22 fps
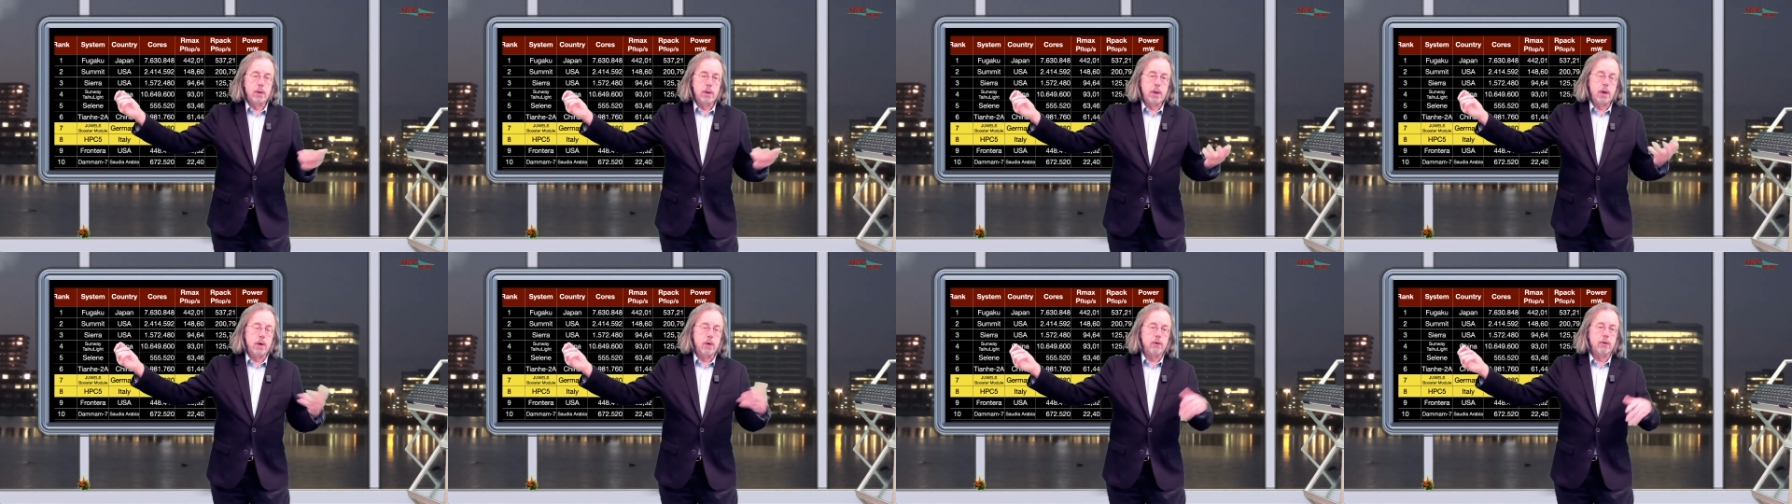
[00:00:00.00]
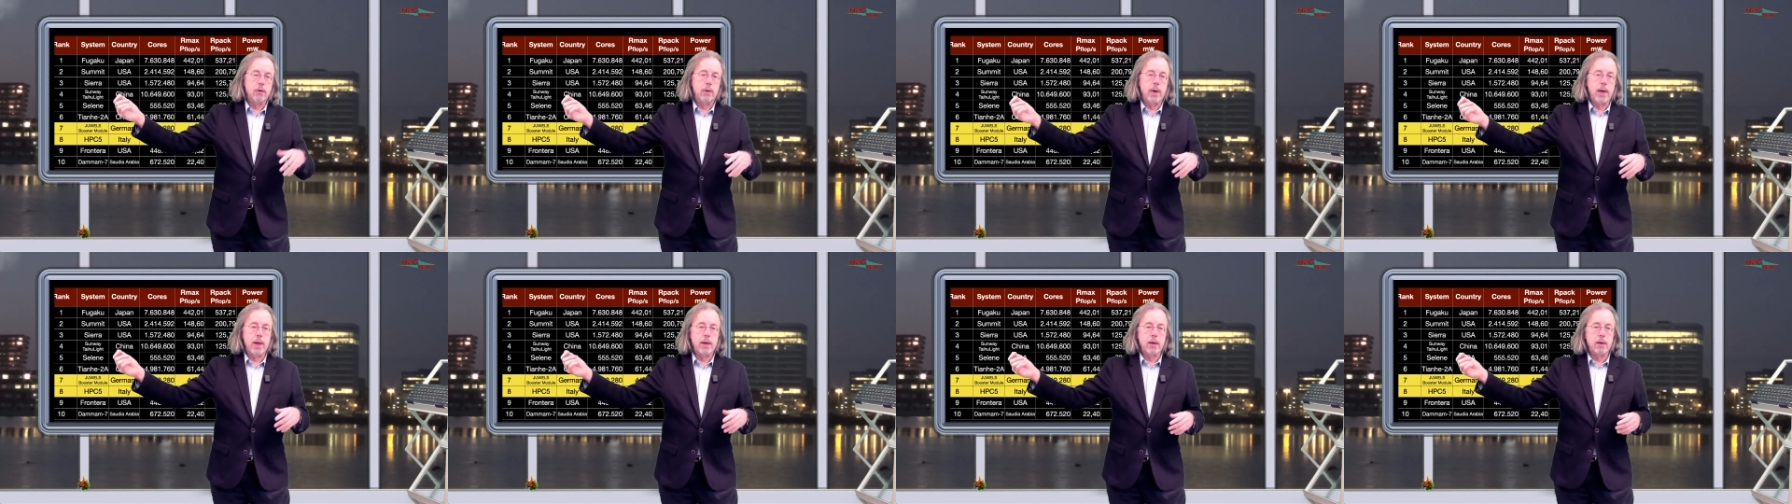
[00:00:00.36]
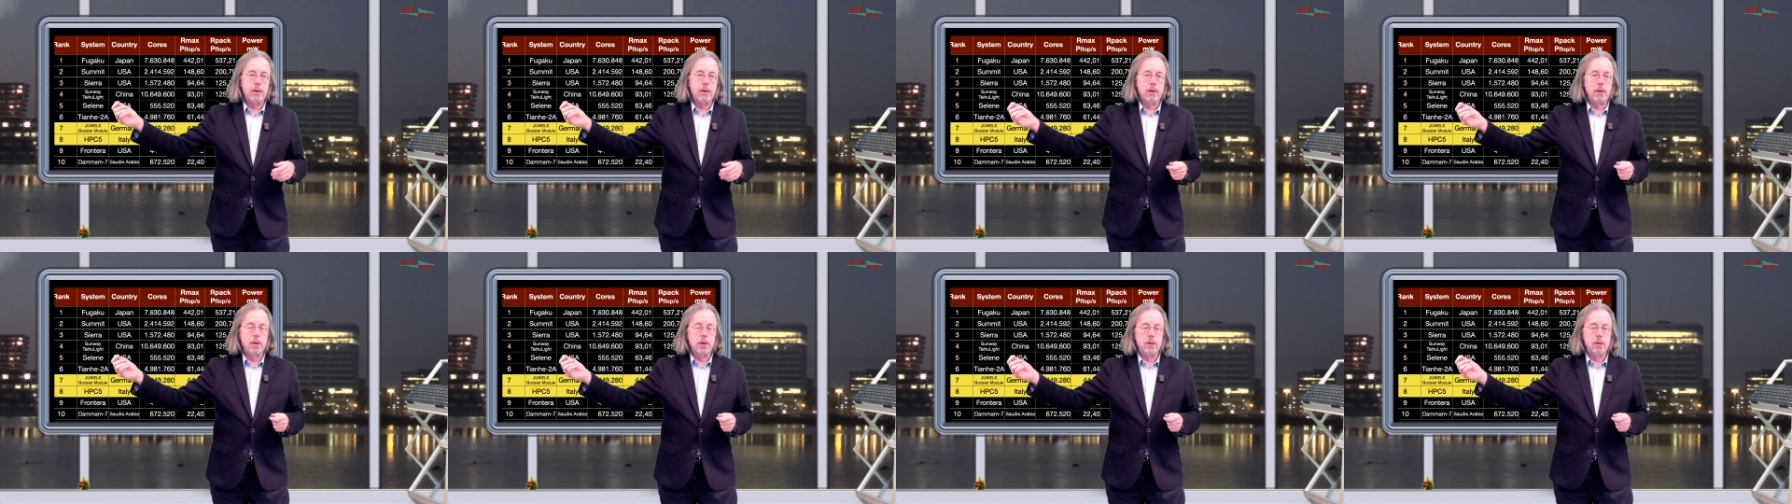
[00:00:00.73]
they also
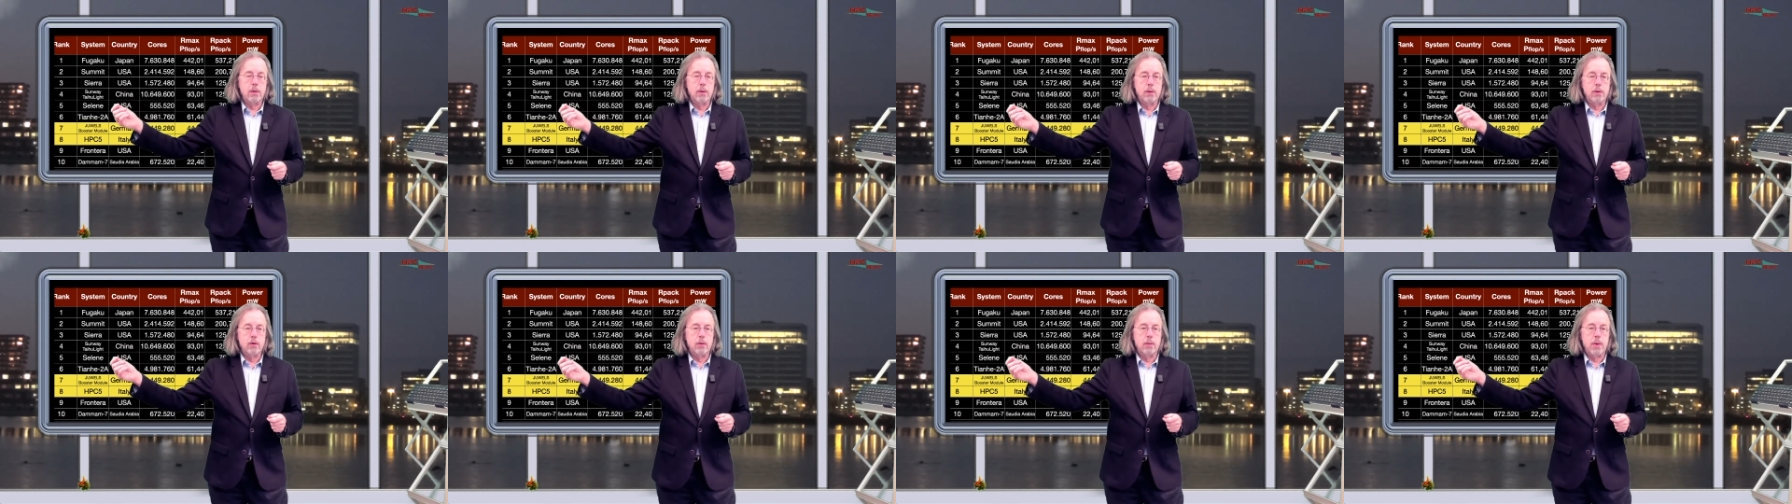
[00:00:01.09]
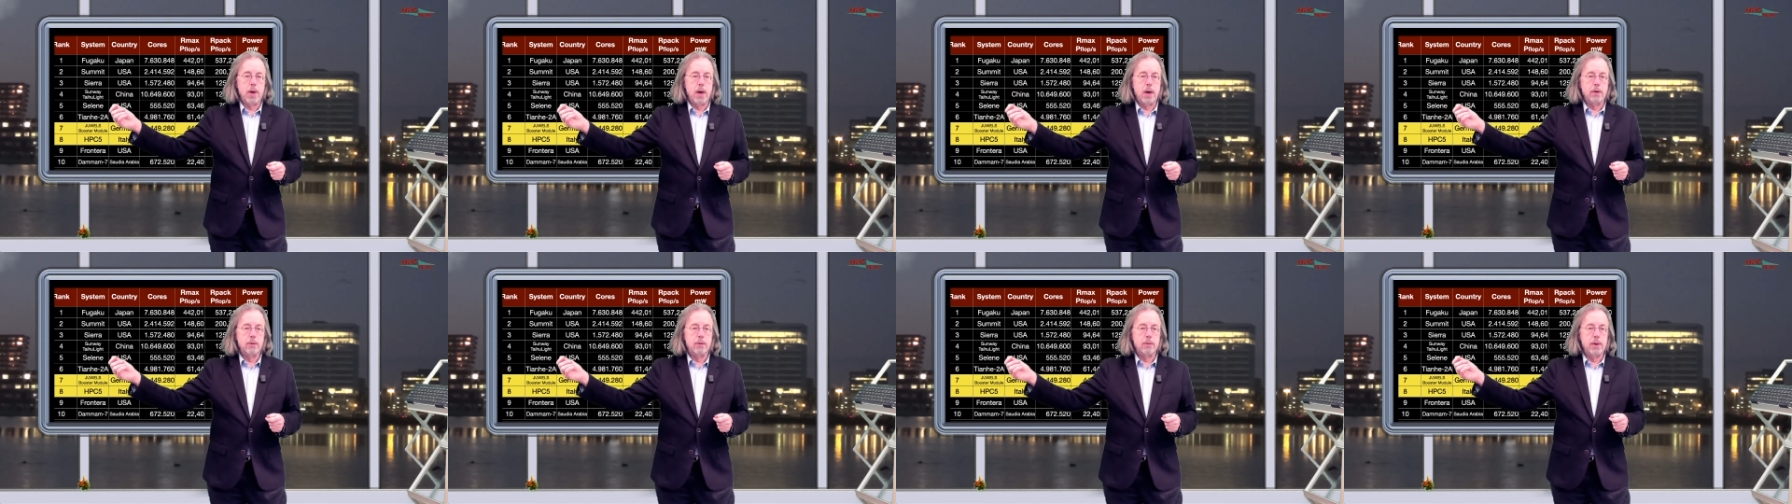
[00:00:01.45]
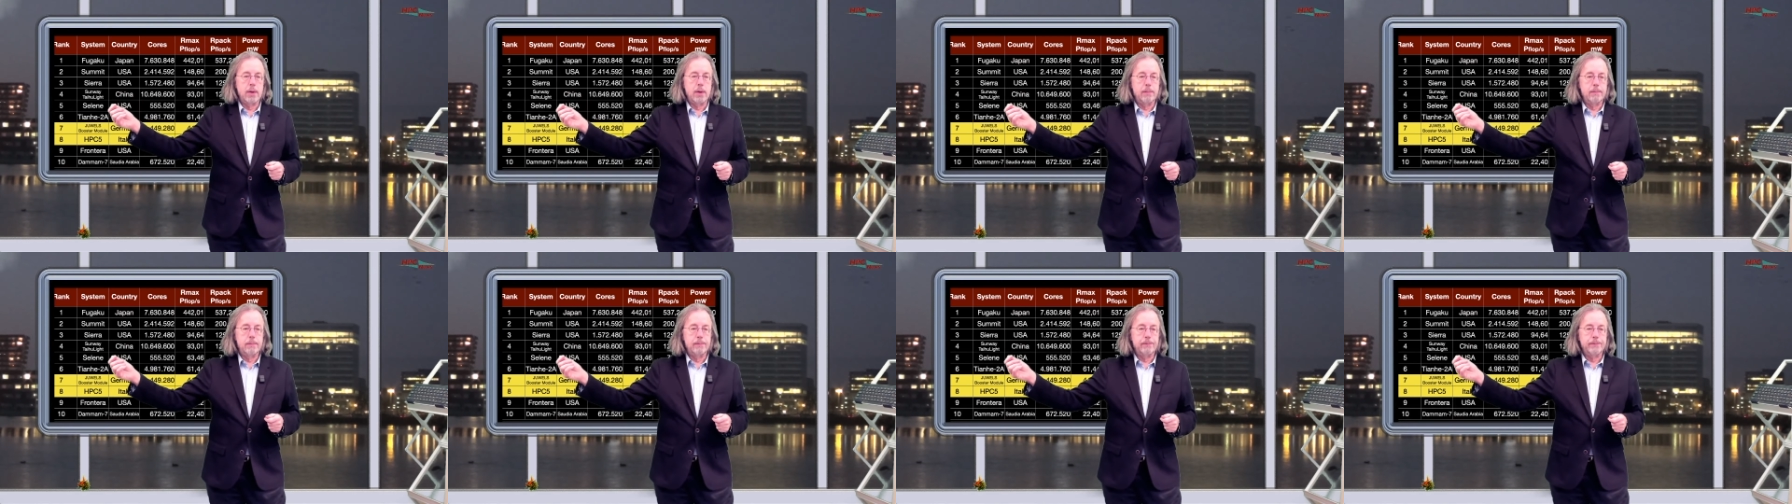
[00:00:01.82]
added uh, some
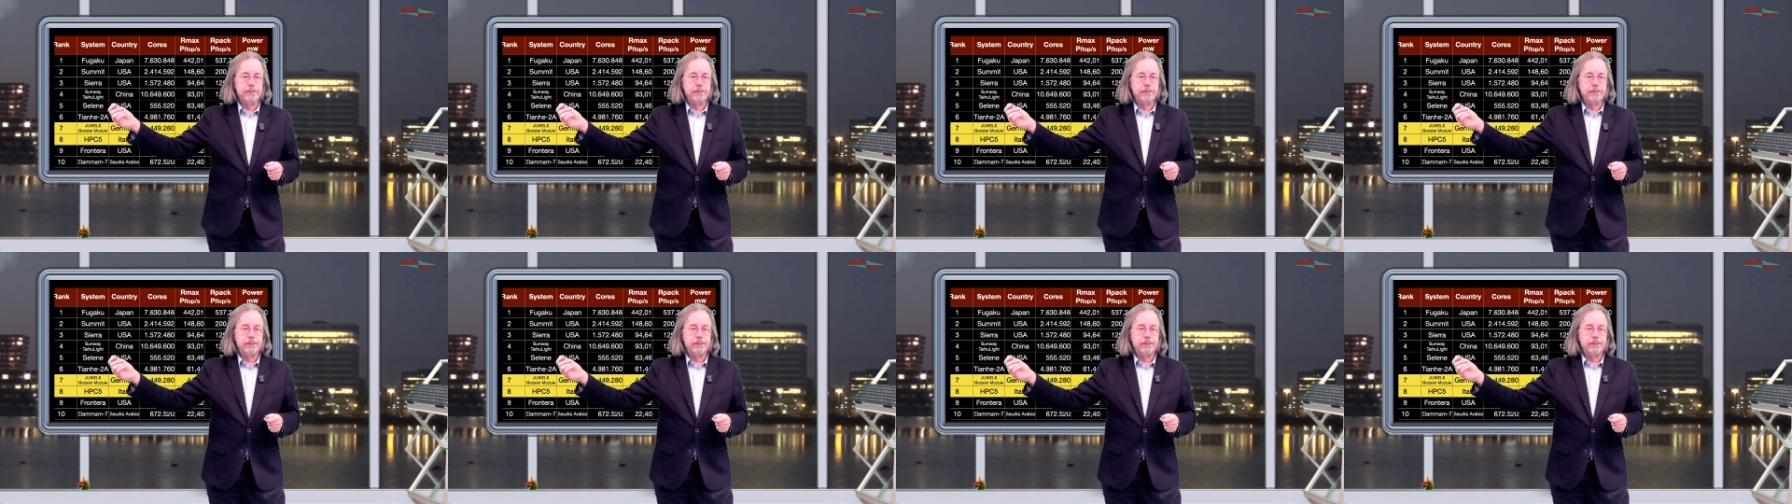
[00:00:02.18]
hardware.